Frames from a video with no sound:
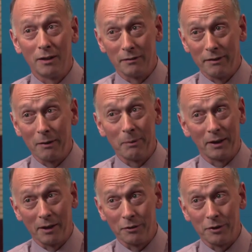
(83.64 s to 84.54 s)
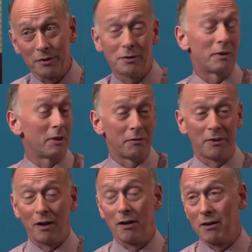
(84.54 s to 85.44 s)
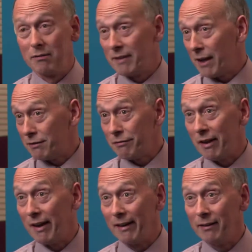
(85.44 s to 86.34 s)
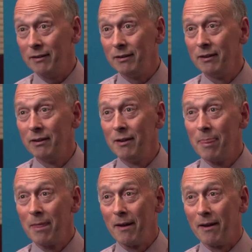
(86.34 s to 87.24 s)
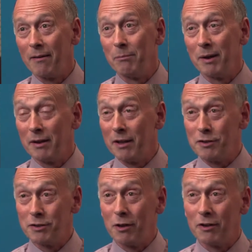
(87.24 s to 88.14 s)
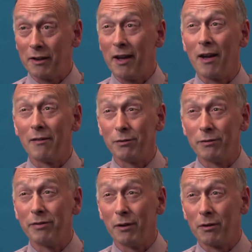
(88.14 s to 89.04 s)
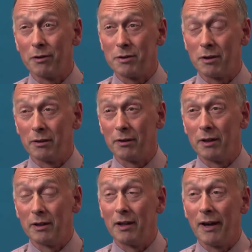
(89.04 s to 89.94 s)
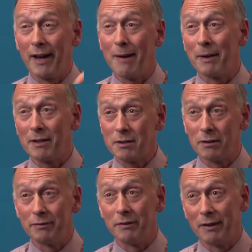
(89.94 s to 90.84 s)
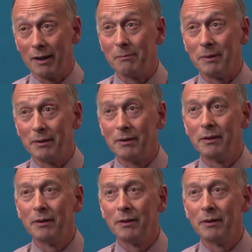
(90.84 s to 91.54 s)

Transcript: developing countries. If they are, that's fine, but it's not a careful focus on the dynamics of development.